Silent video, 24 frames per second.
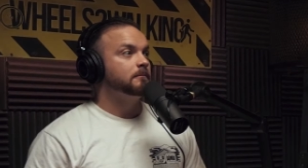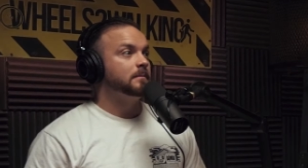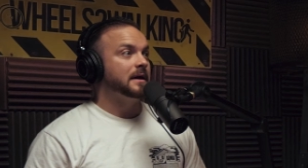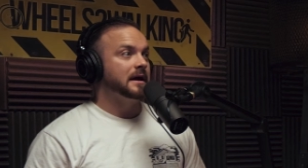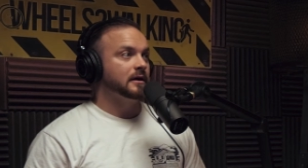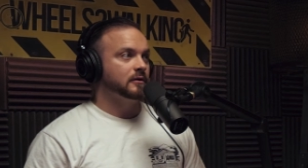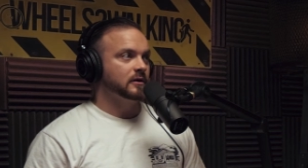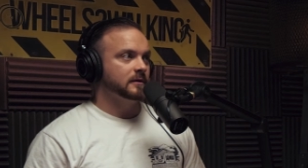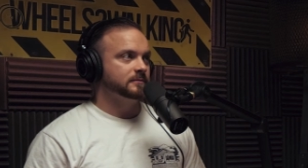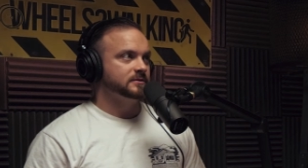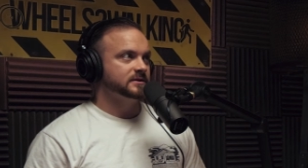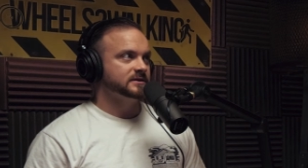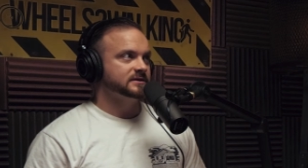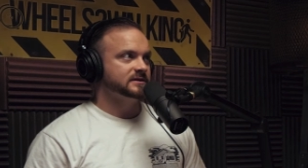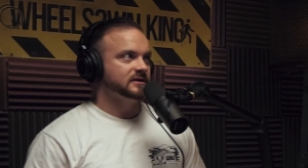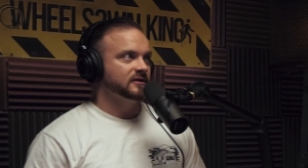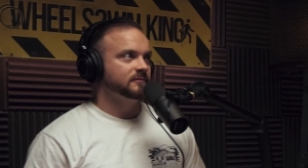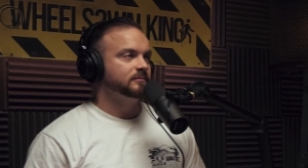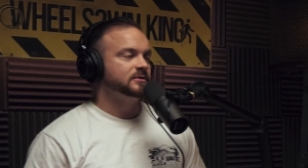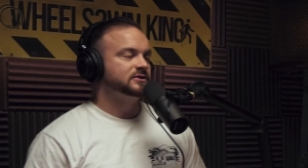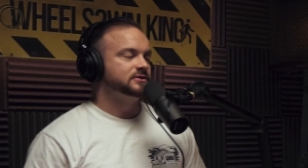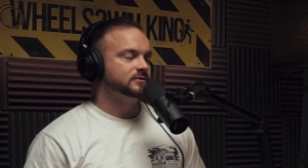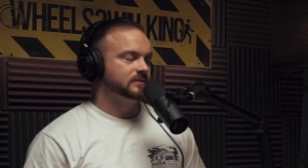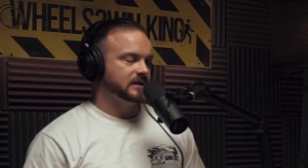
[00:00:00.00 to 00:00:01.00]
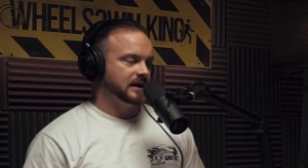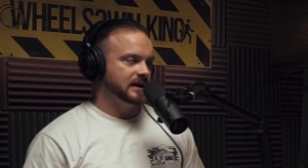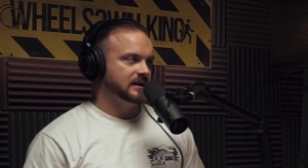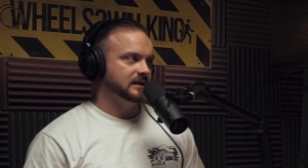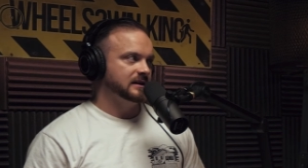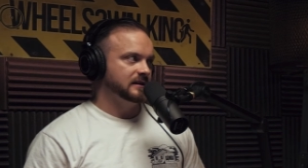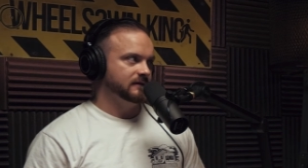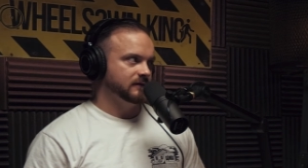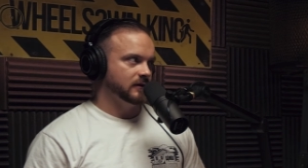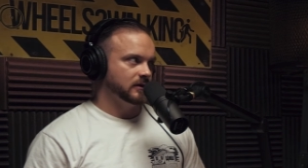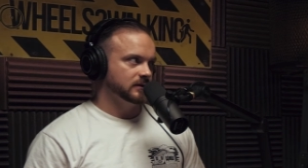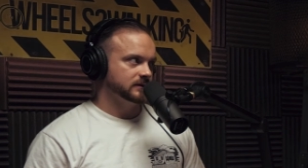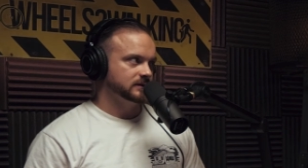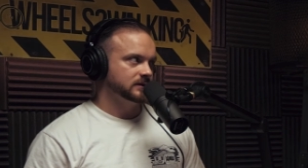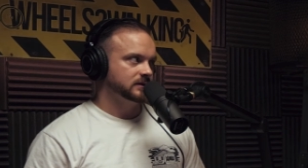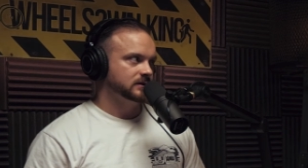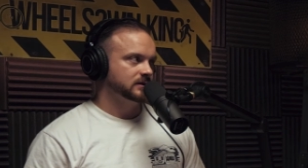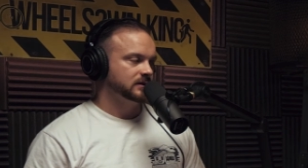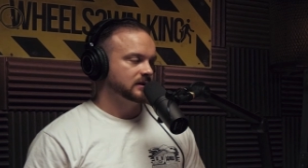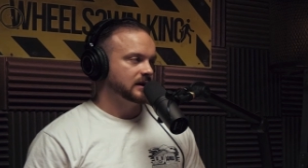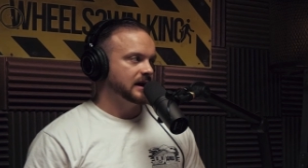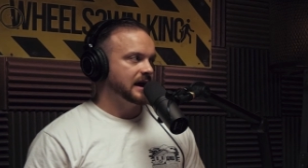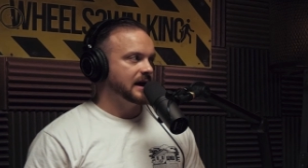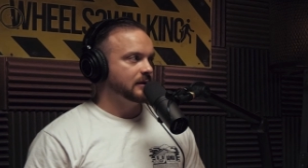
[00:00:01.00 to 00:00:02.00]
bankrupt yourself, but you can default.
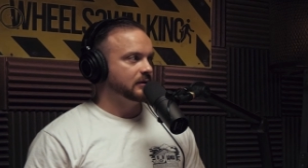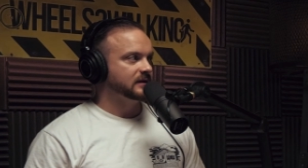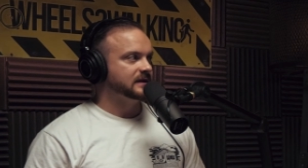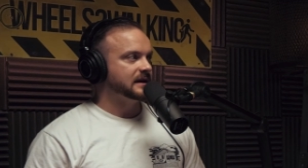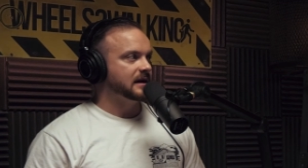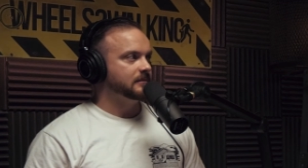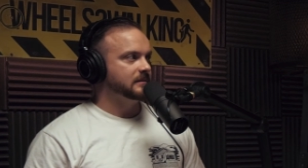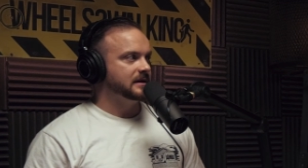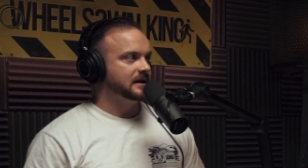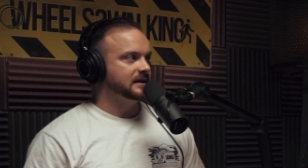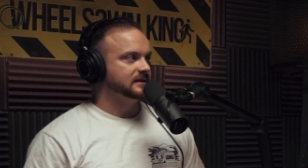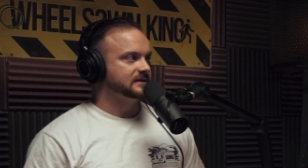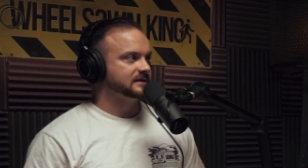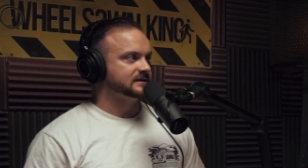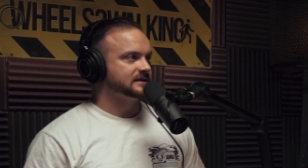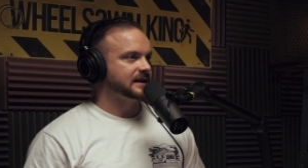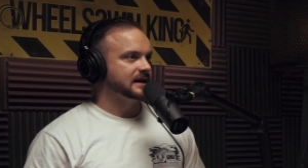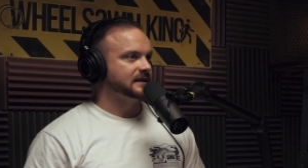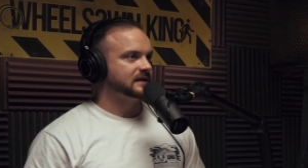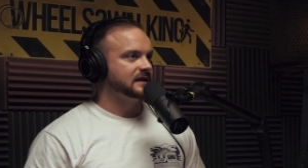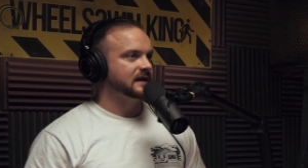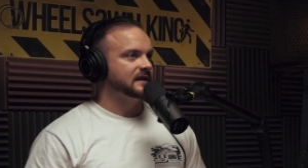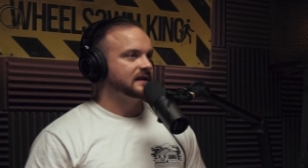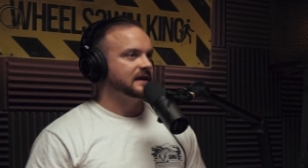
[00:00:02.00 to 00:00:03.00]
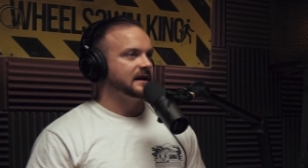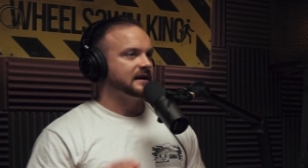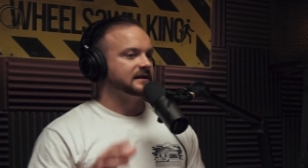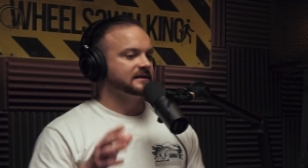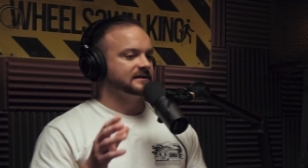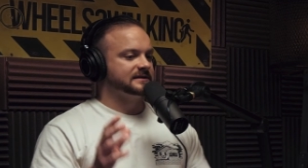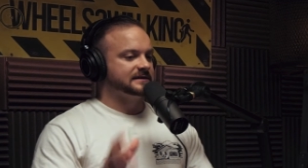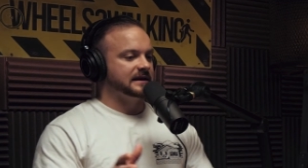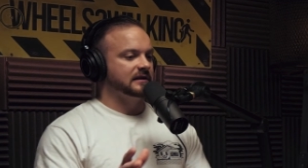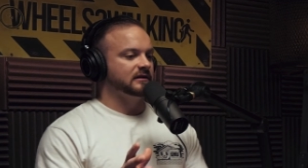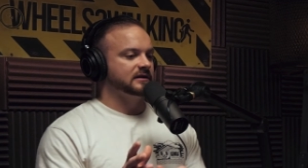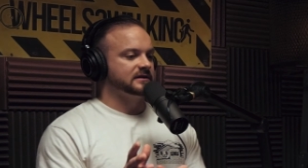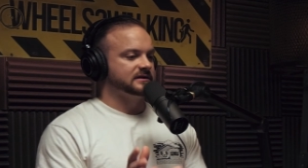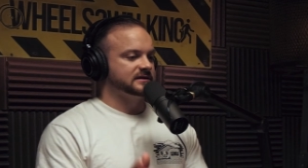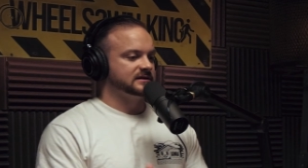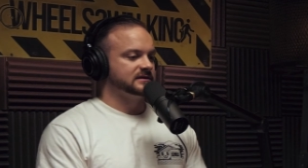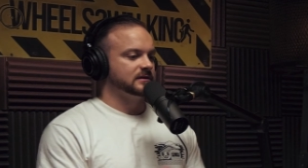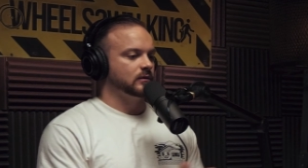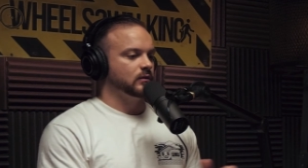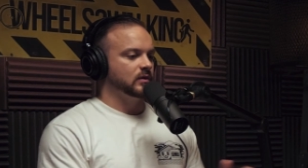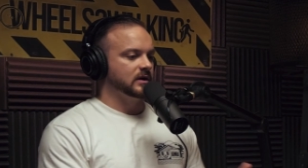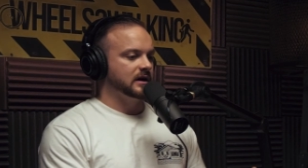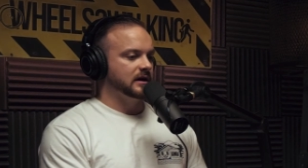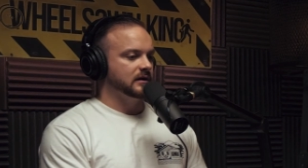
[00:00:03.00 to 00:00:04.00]
And what that means is like, then they can sell it to
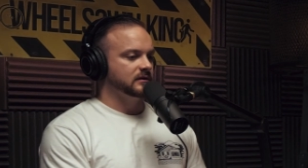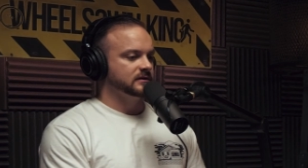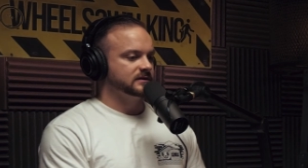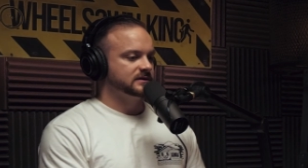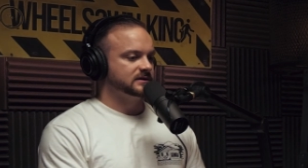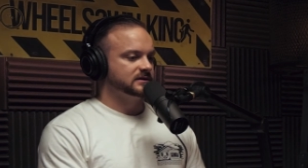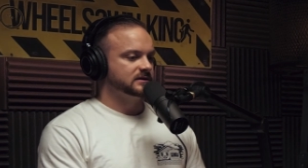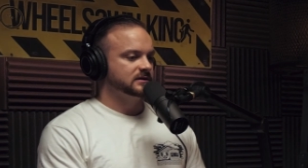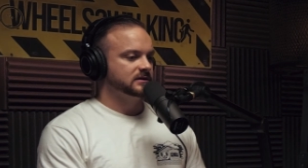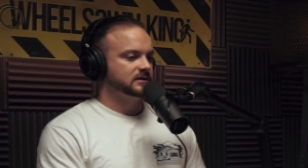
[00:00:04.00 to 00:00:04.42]
someone else.